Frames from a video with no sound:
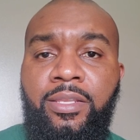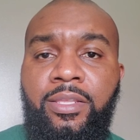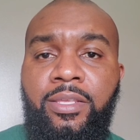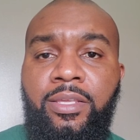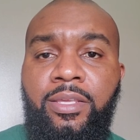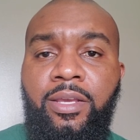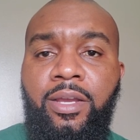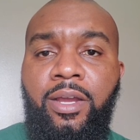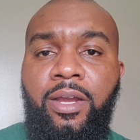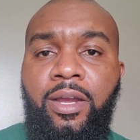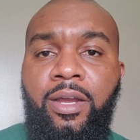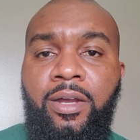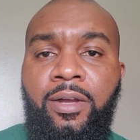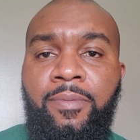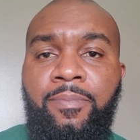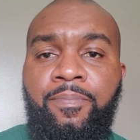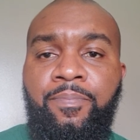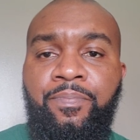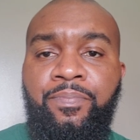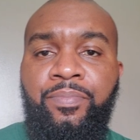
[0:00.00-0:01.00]

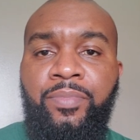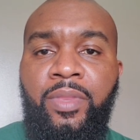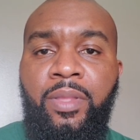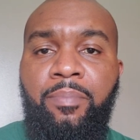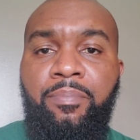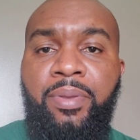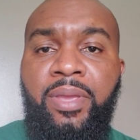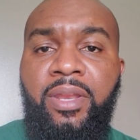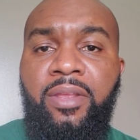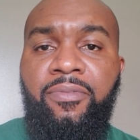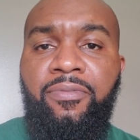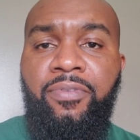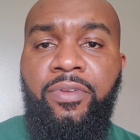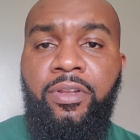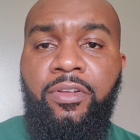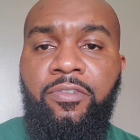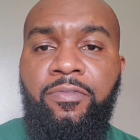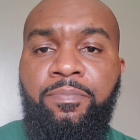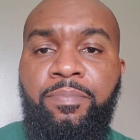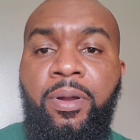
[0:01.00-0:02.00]
the benefit
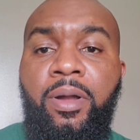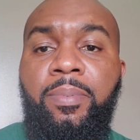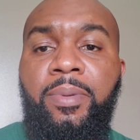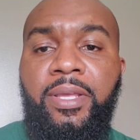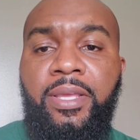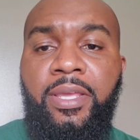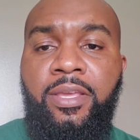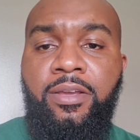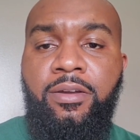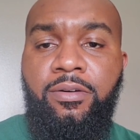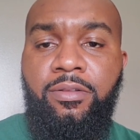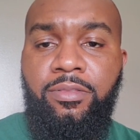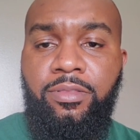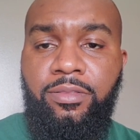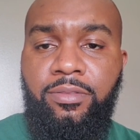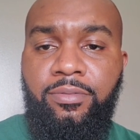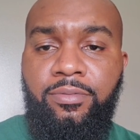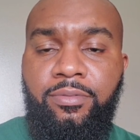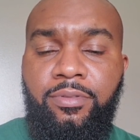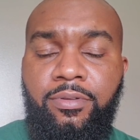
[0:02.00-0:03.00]
of public
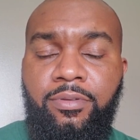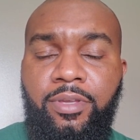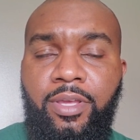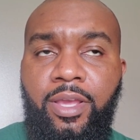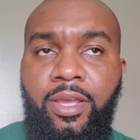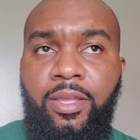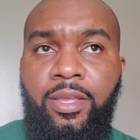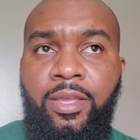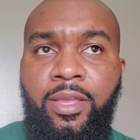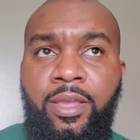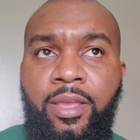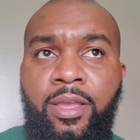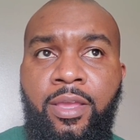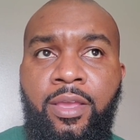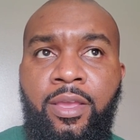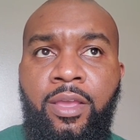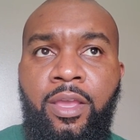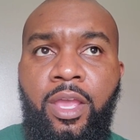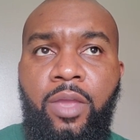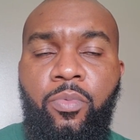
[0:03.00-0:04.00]
health. Okay,
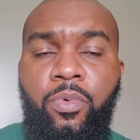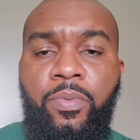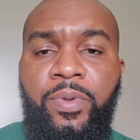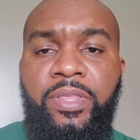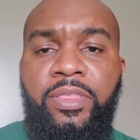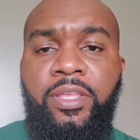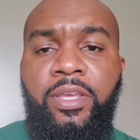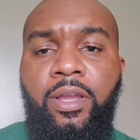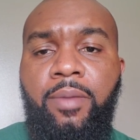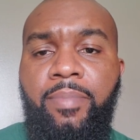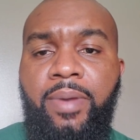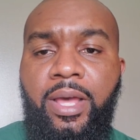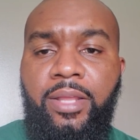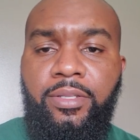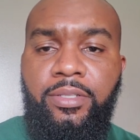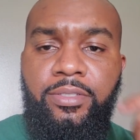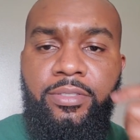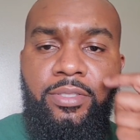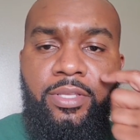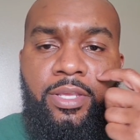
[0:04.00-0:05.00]
and when we think about
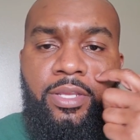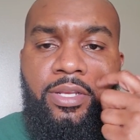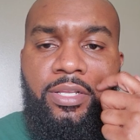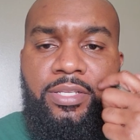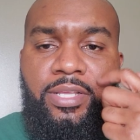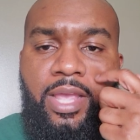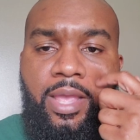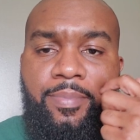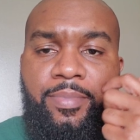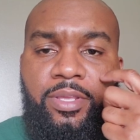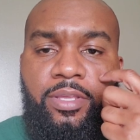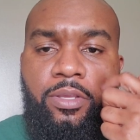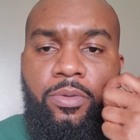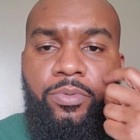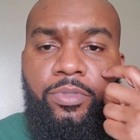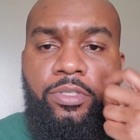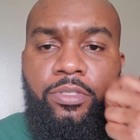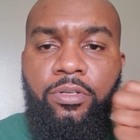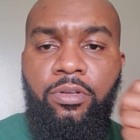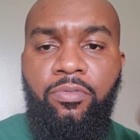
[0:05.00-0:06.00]
this thing that's happening here
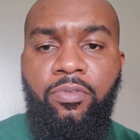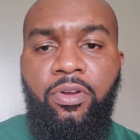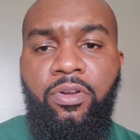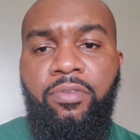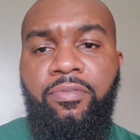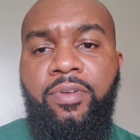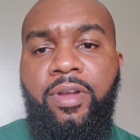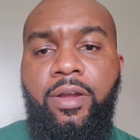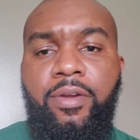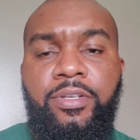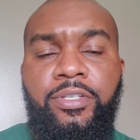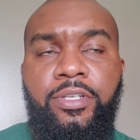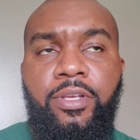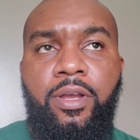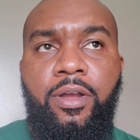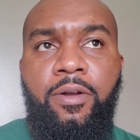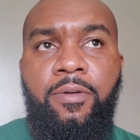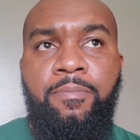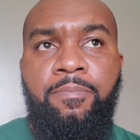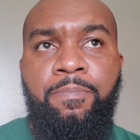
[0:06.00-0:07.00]
with this coronavirus,
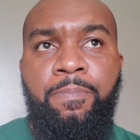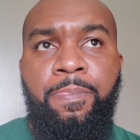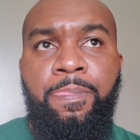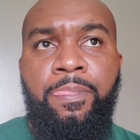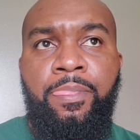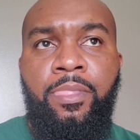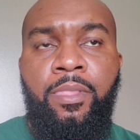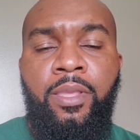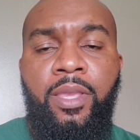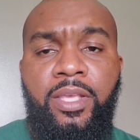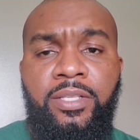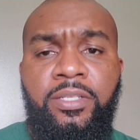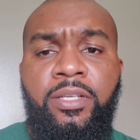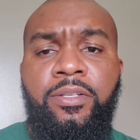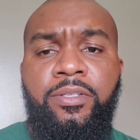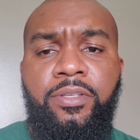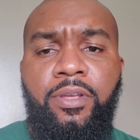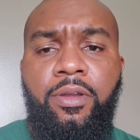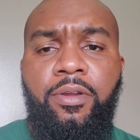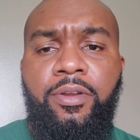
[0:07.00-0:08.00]
y'all, it's
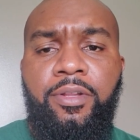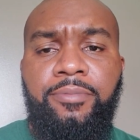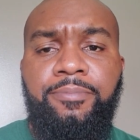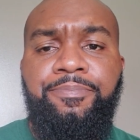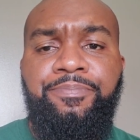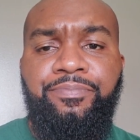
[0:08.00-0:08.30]
concerning.